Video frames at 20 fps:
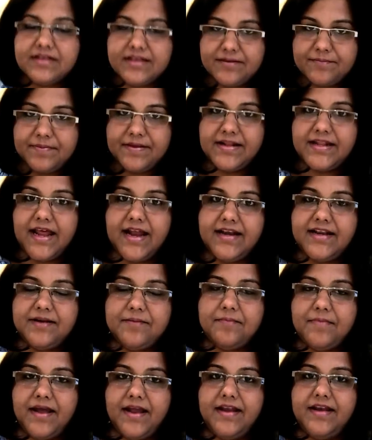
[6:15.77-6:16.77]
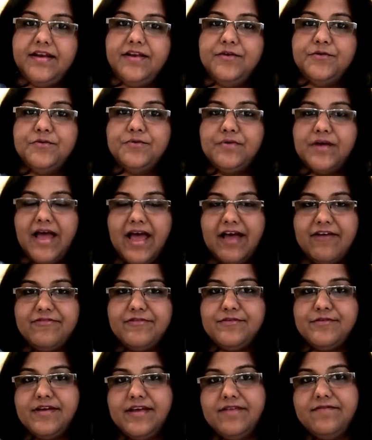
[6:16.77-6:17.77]
Keeping that in mind, you
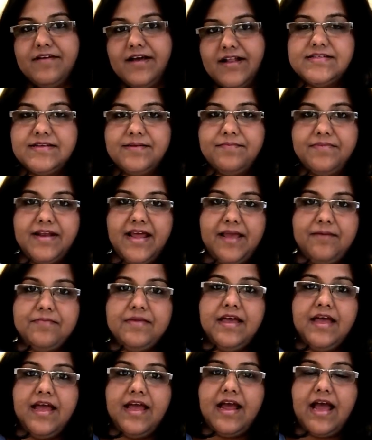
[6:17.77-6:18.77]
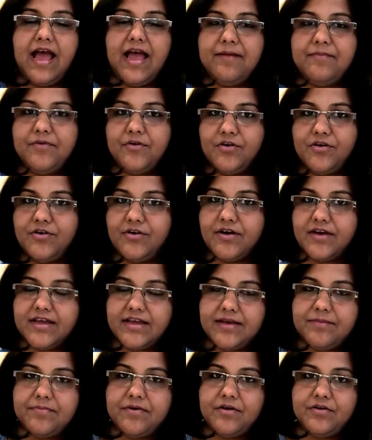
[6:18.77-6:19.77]
have to give some time. I'm not
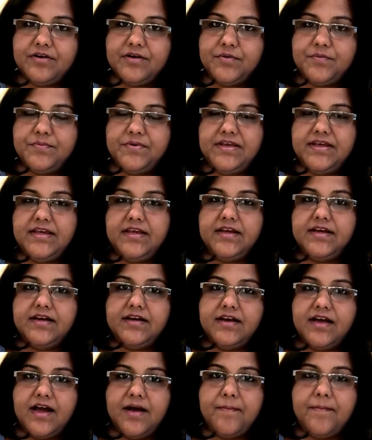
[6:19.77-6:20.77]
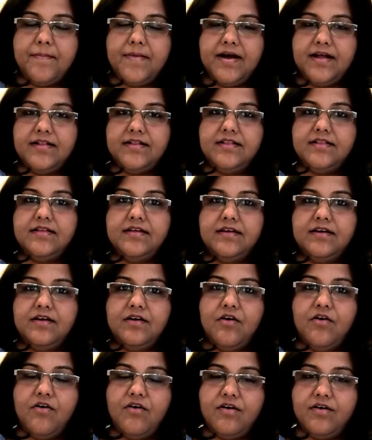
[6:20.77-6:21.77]
talking about a week, a month,
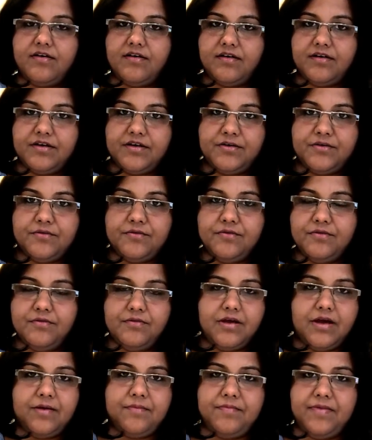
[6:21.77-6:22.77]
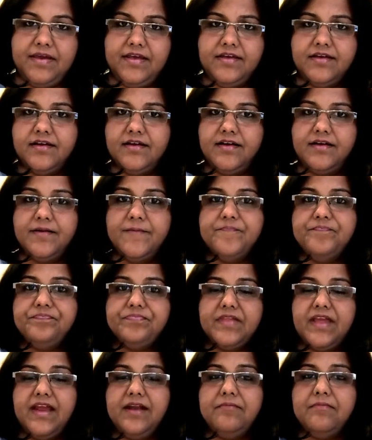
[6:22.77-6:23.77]
or you know a year.
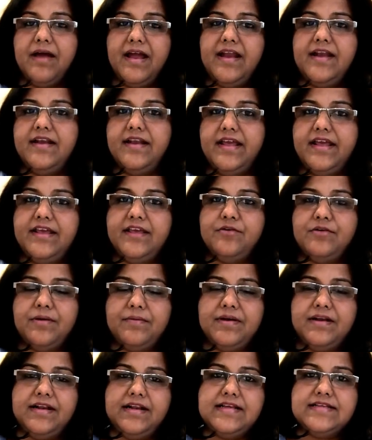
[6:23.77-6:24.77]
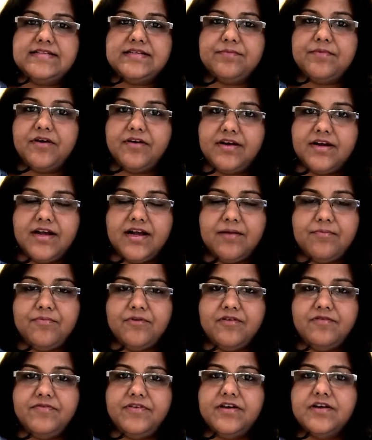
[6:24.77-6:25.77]
It might take you at least about a
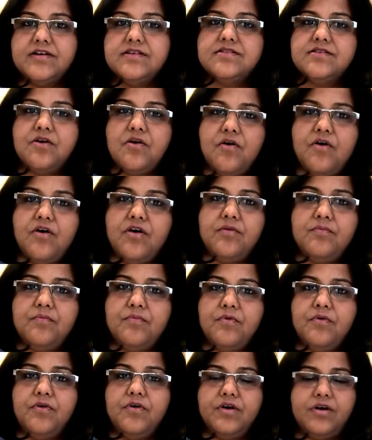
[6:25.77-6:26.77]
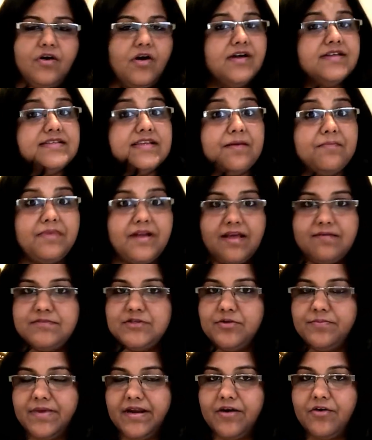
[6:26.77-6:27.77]
couple of years or more, or
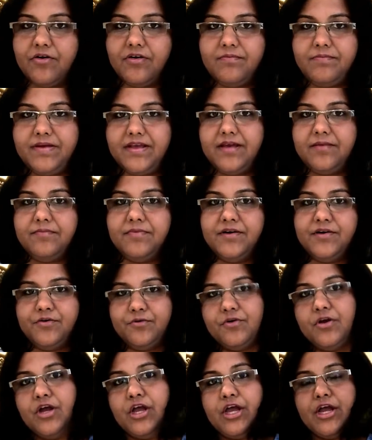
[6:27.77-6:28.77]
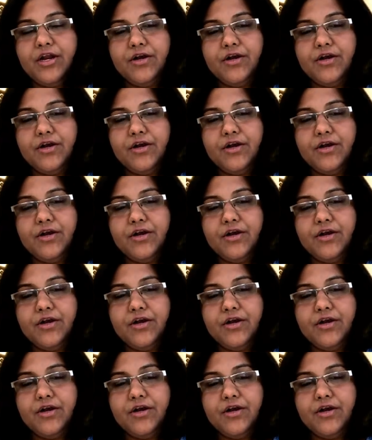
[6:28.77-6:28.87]
sometimes you may not be able to.